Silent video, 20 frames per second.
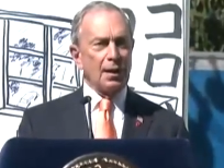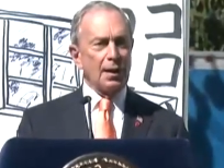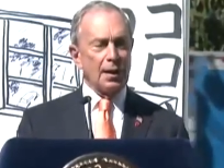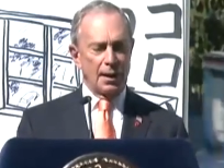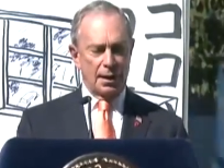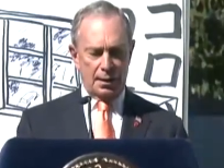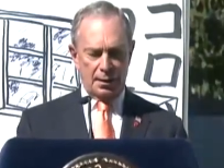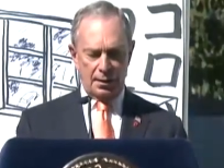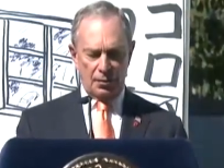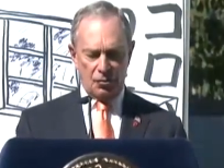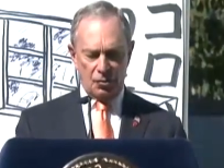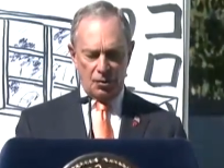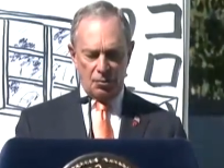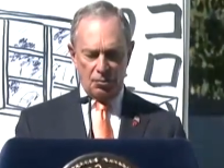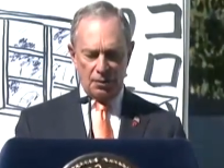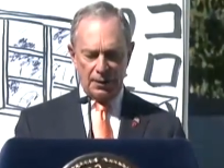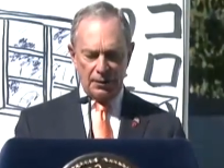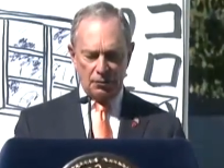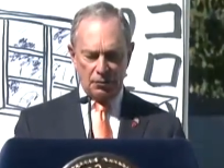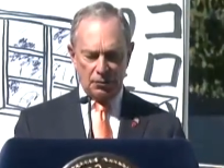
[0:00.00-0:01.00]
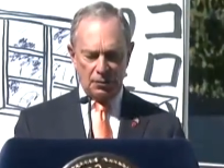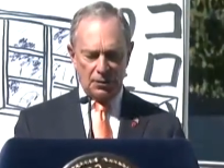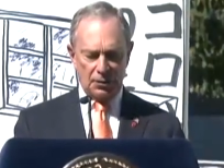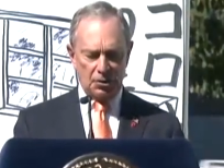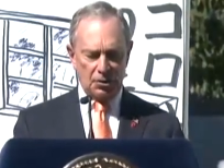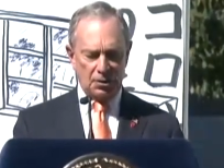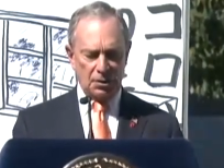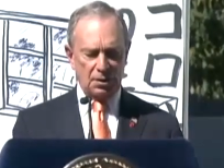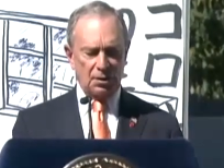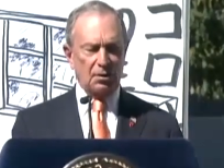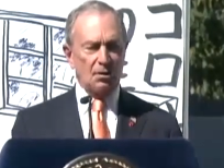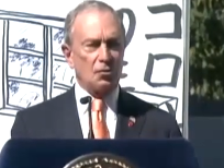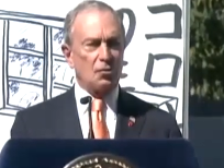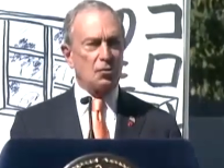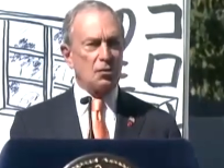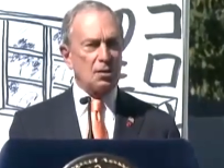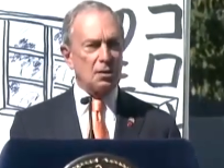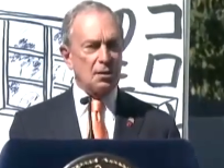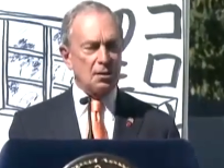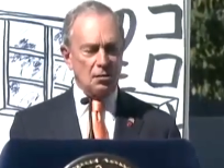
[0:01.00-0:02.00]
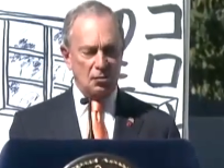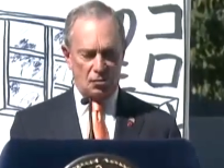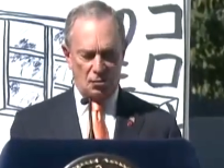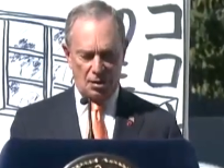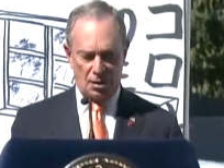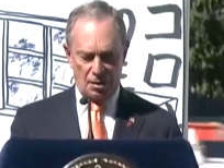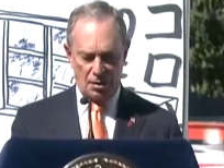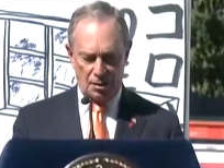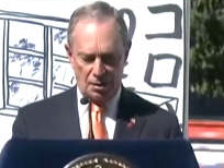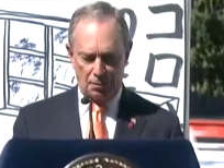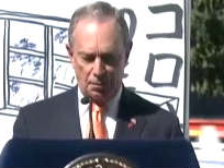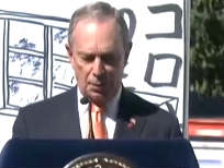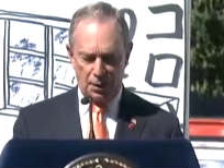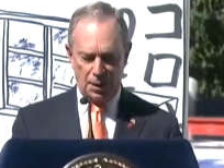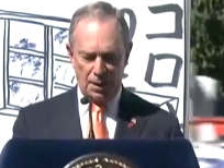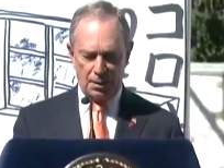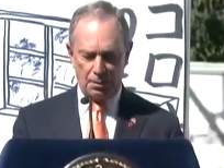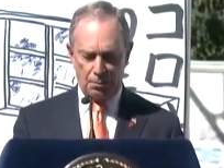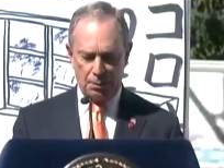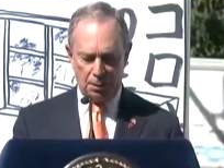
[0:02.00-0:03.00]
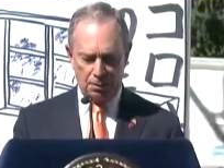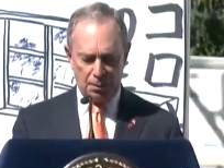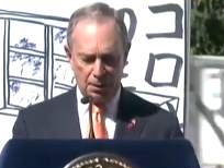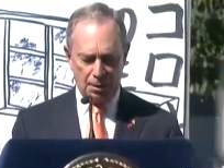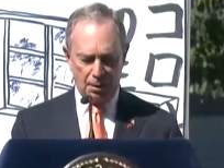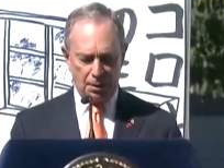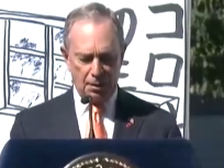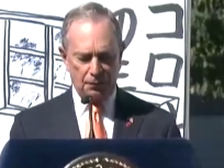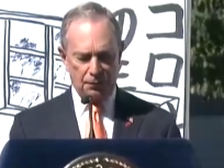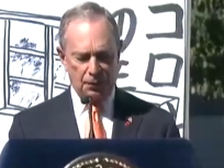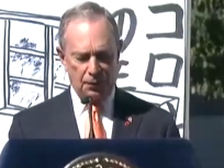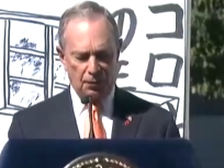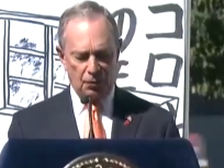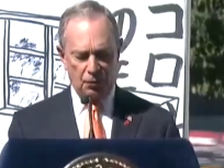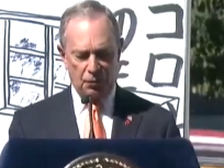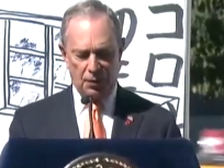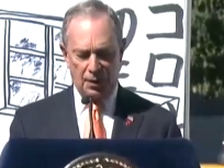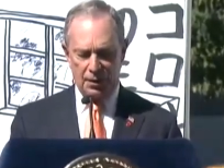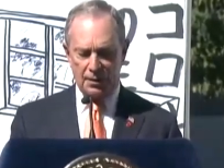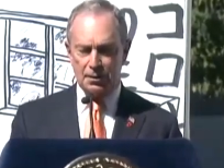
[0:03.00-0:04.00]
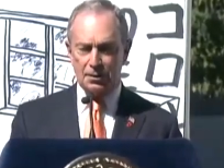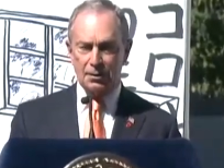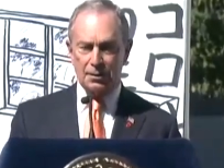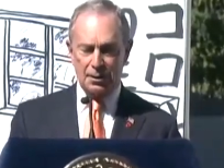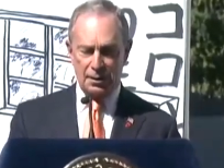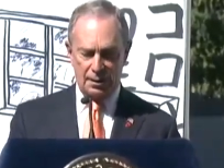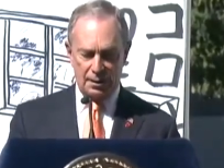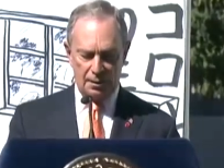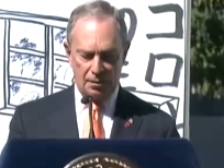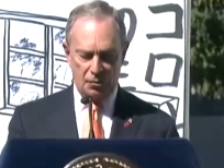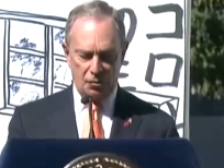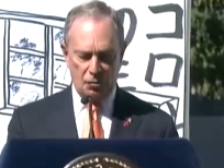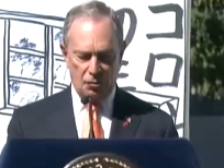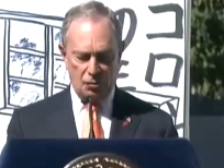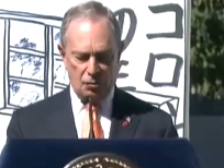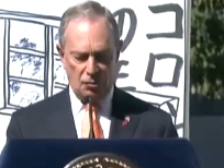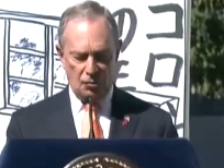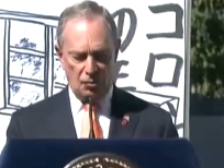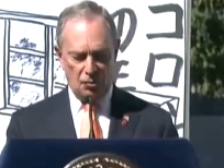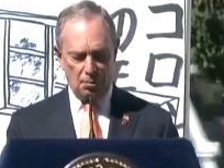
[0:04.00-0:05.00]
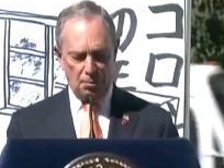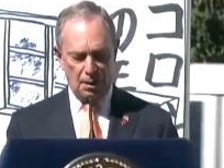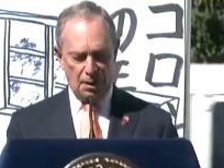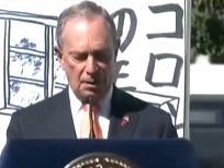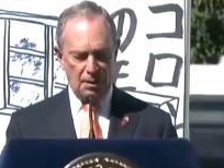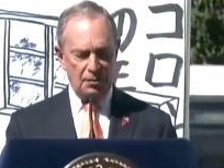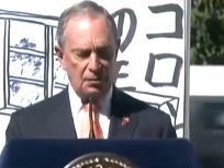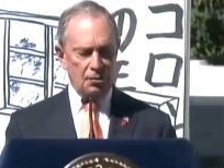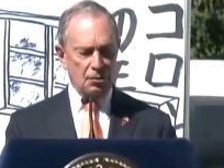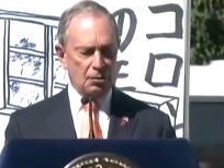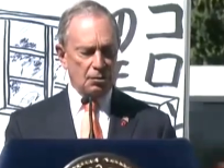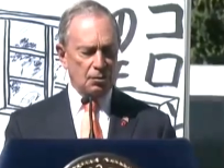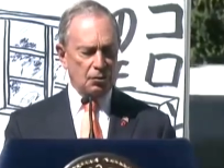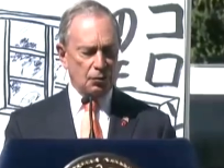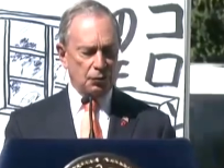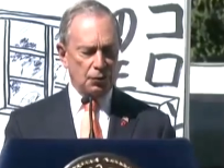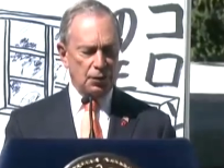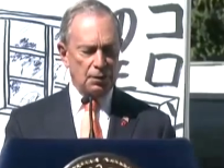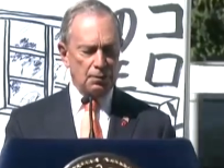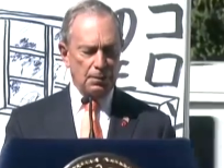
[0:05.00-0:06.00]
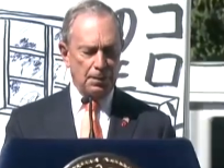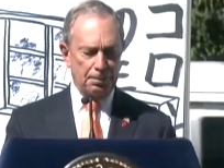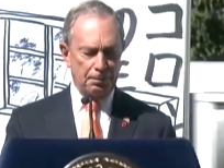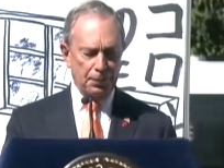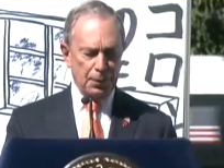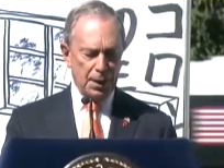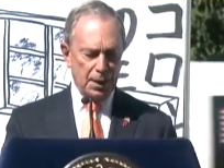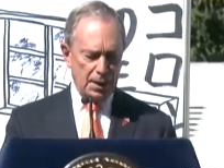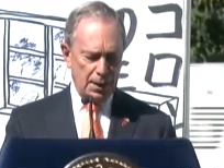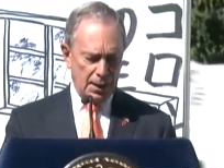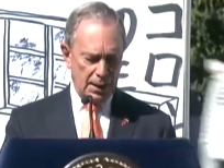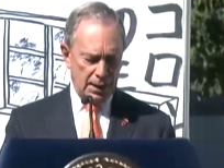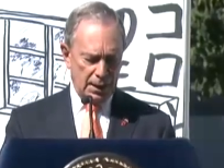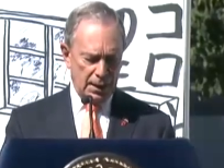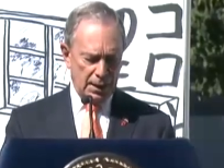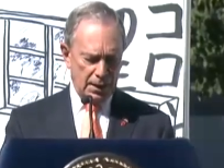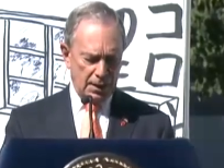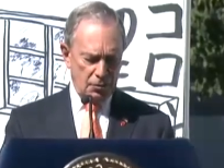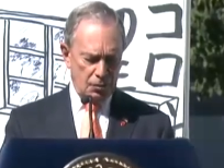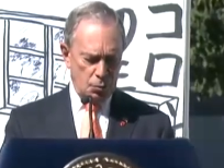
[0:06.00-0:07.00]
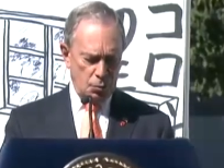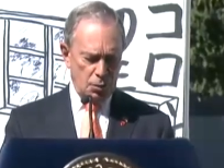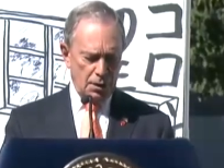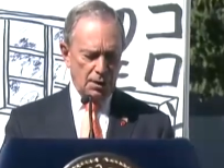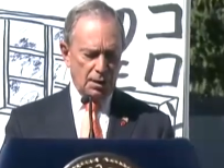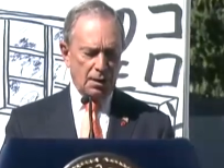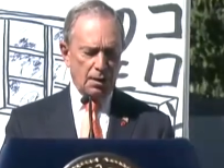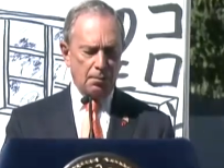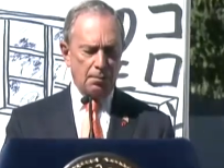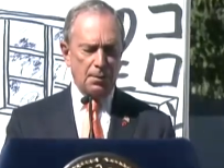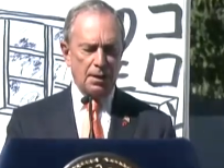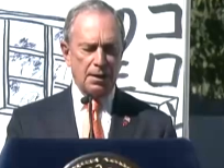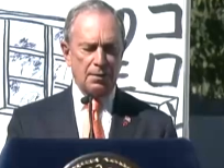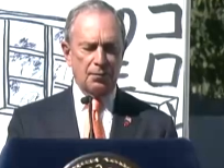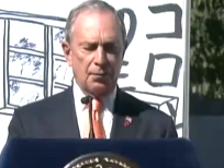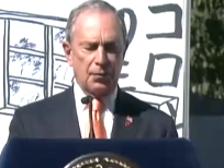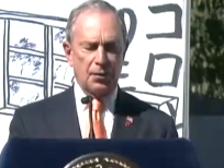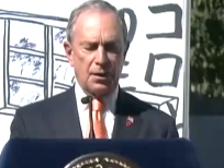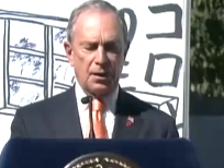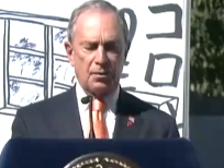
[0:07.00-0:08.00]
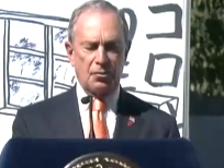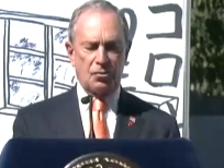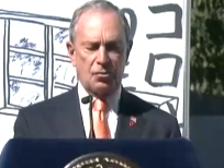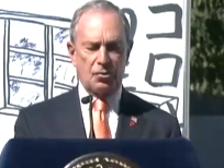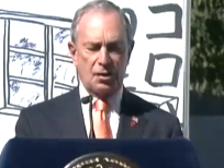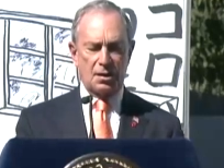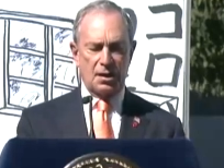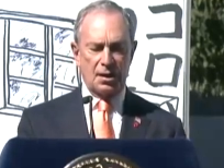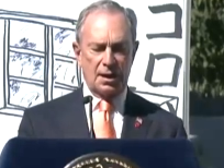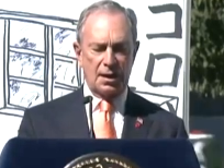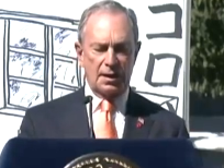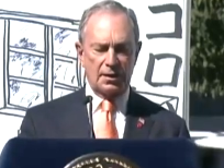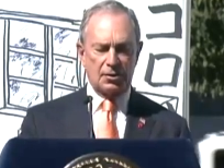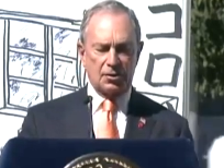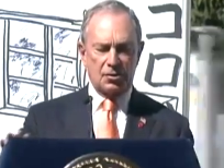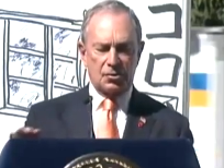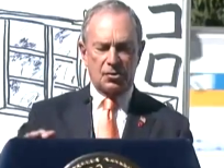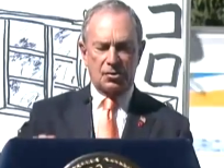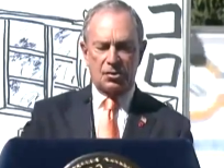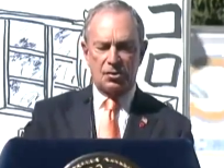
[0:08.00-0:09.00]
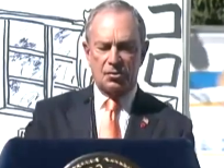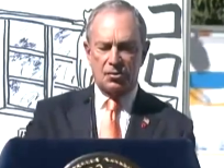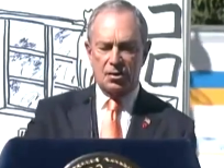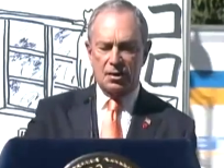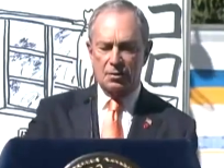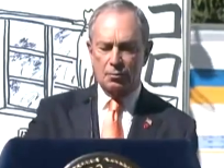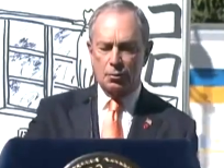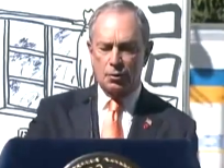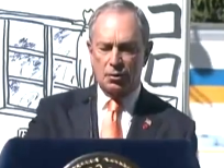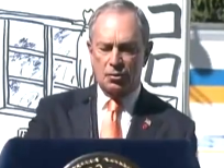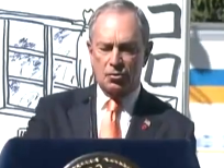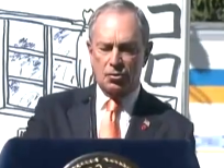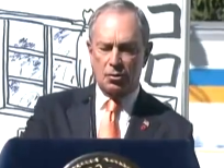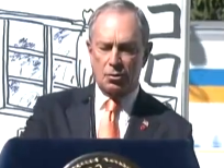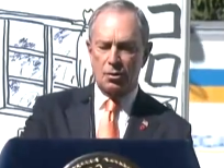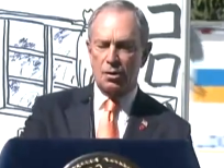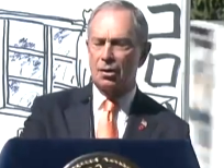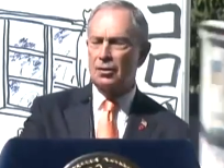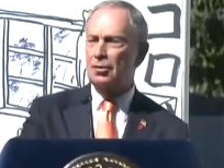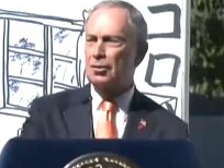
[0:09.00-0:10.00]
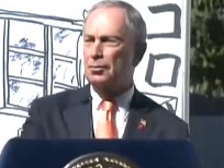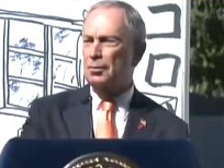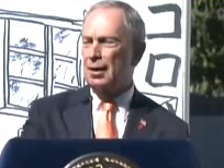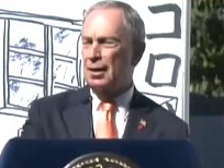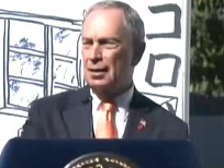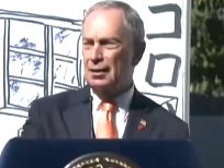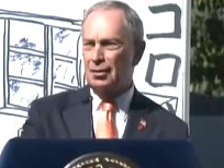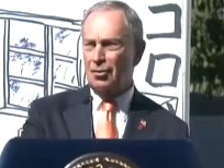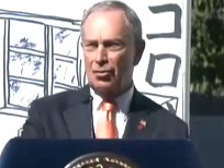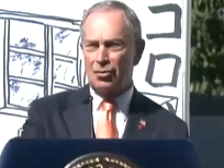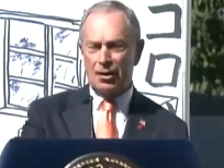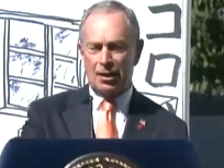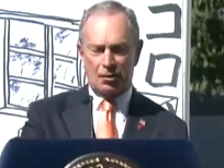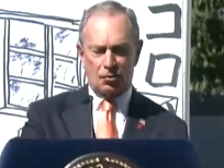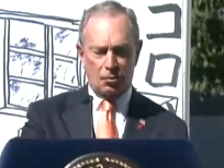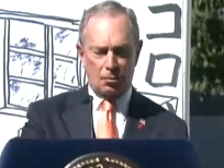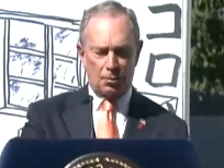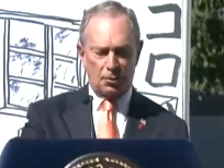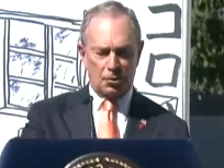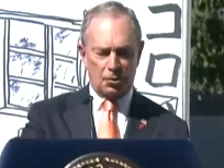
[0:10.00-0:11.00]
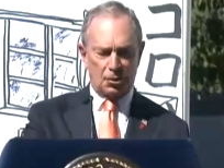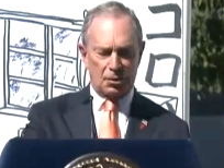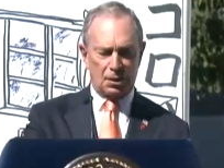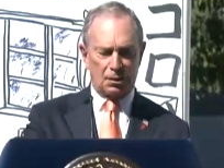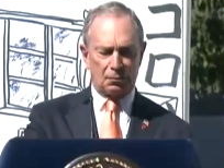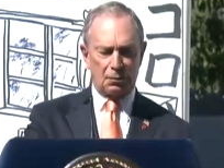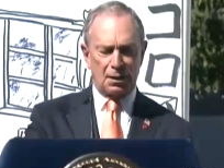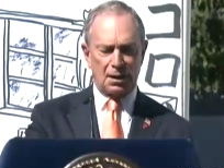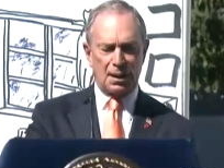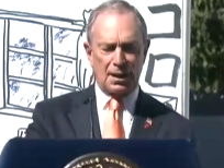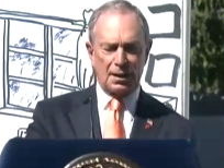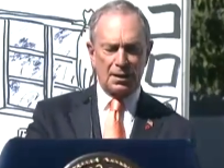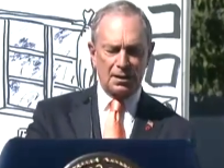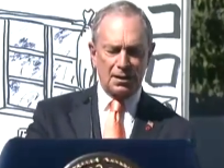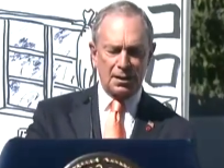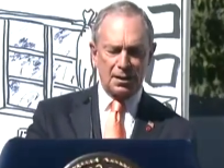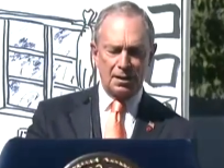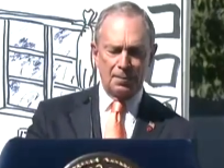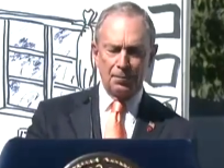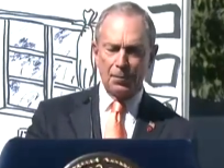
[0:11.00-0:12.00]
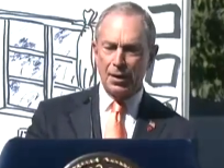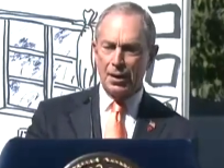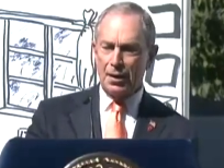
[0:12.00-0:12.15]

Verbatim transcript: And it's a great tradition in our city, started by the Public Art Fund's founder and Susie's mother, Doris Freedman. And I do want to commend the city agencies that have worked so hard to make this exhibition a reality.